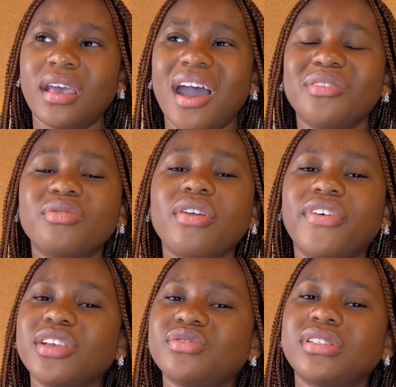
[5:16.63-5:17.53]
i don't know if
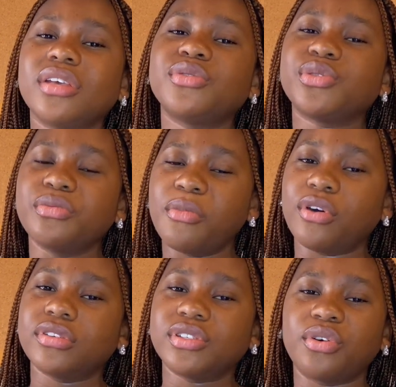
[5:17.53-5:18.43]
i should say two
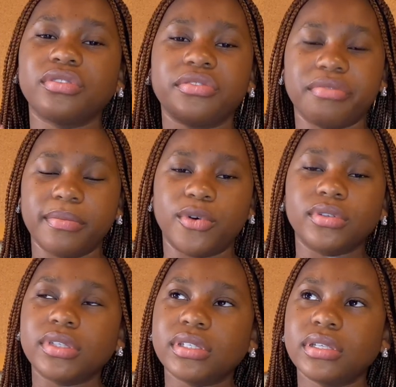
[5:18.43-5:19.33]
months or three
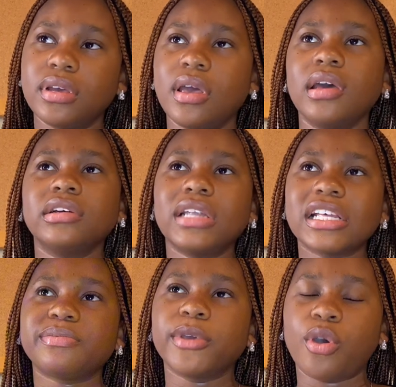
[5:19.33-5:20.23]
months
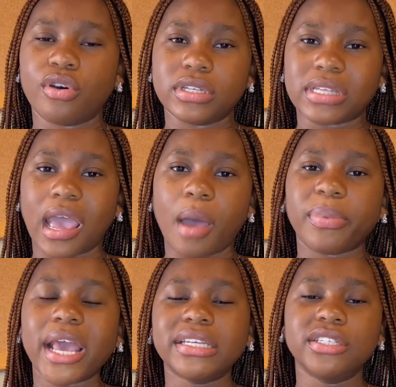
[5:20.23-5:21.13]
that's because i
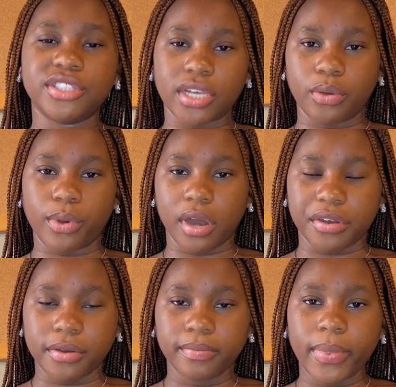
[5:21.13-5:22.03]
applied in
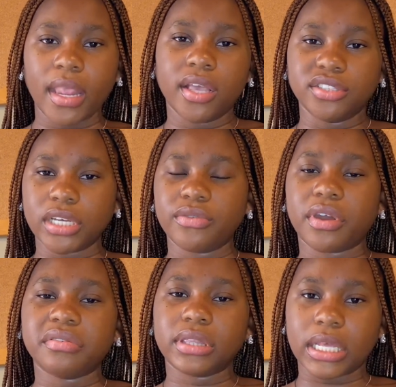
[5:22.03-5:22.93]
january
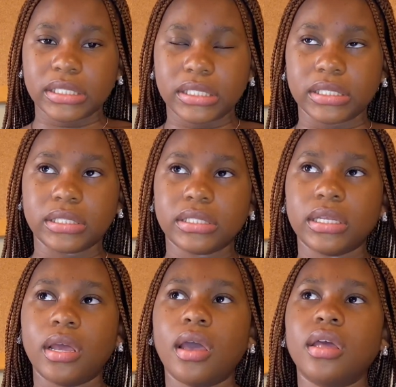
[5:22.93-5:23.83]
january 13th
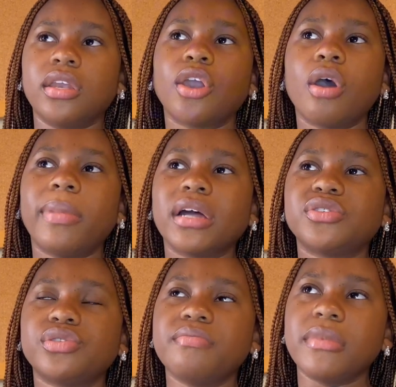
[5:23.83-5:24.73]
they got back
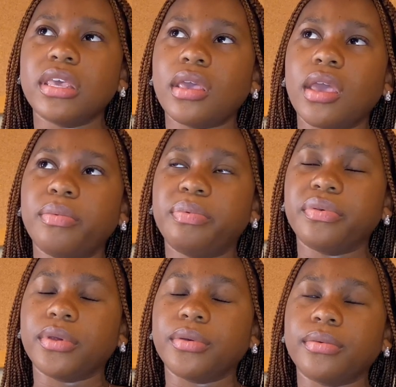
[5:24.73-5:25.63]
to me
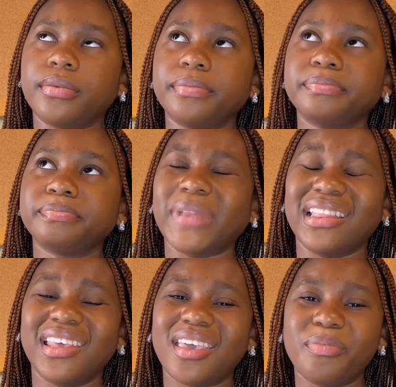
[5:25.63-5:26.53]
april i
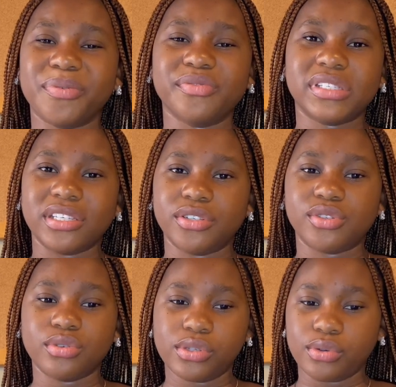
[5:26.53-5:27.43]
think april
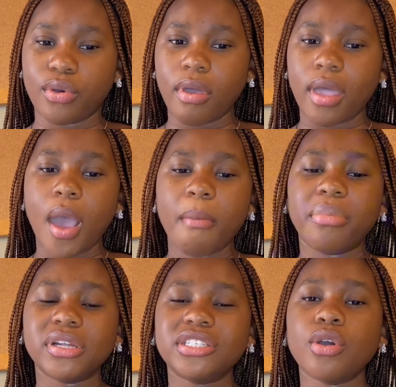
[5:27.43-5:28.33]
6th or so
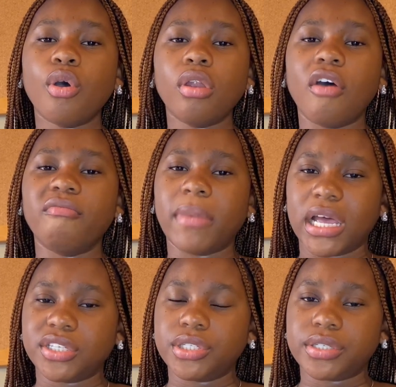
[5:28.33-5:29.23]
but the whole of
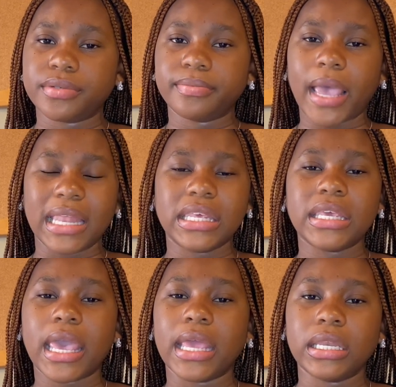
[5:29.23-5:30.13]
march i didn't
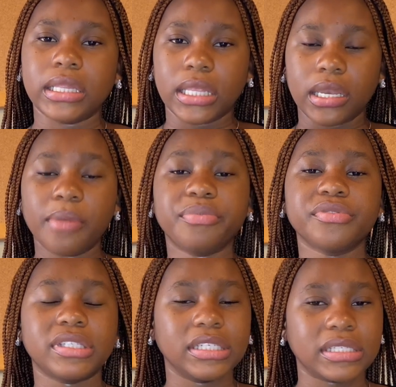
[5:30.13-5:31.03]
hear anything april
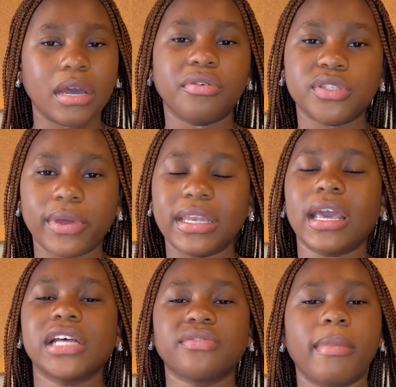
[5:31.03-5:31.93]
6th that was when they
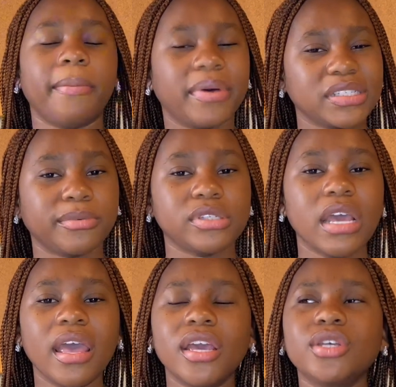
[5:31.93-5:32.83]
asked for my passport
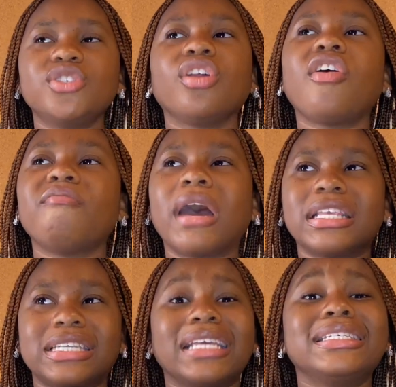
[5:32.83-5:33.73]
the end of
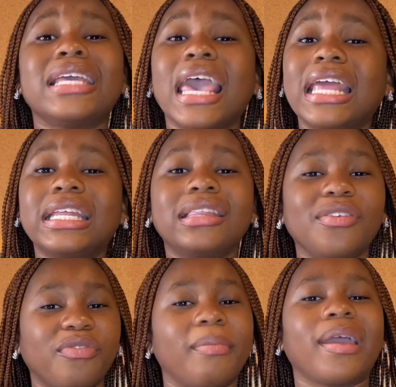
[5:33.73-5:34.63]
march i didn't hear anything
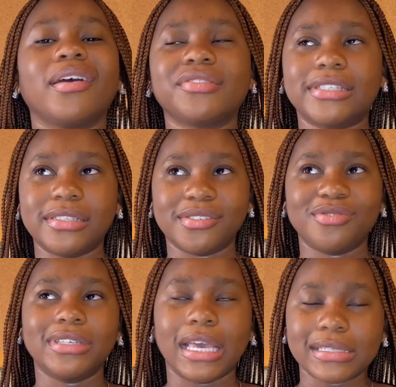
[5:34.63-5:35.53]
from ircc you
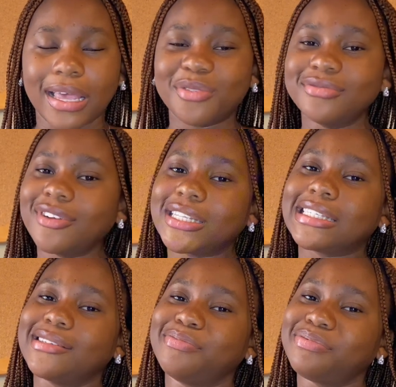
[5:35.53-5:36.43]
guys i could not
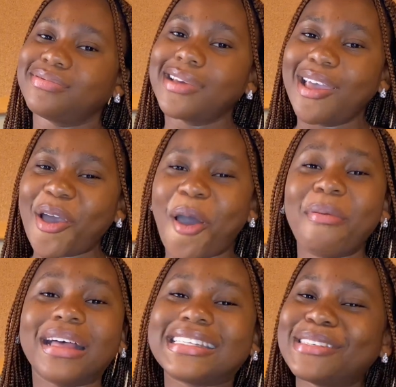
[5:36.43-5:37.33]
sleep come
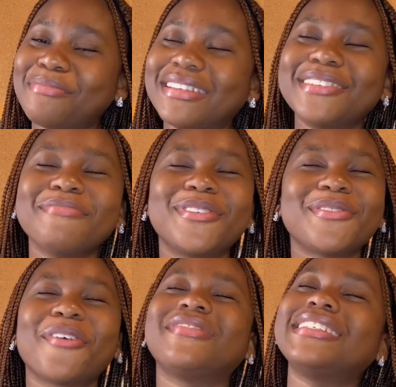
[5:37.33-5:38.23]
and sleep in the middle
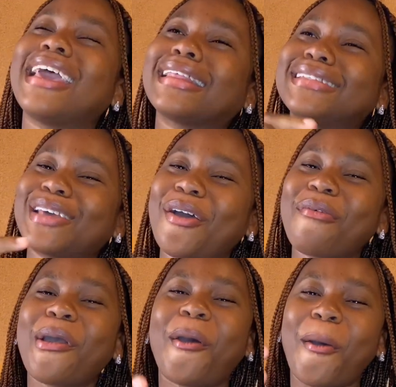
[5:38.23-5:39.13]
of the night i'll
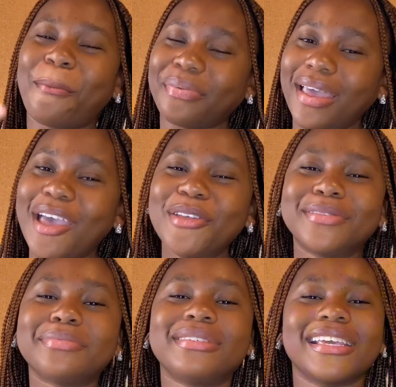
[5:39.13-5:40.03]
wake up
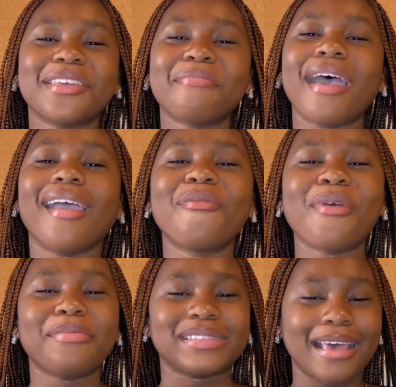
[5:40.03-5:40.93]
to be checking my
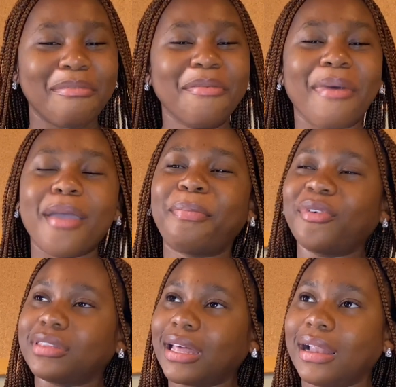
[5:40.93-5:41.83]
website be my
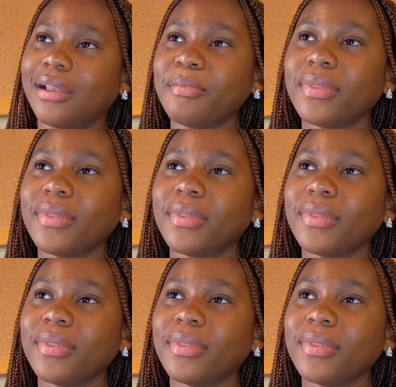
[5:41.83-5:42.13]
portal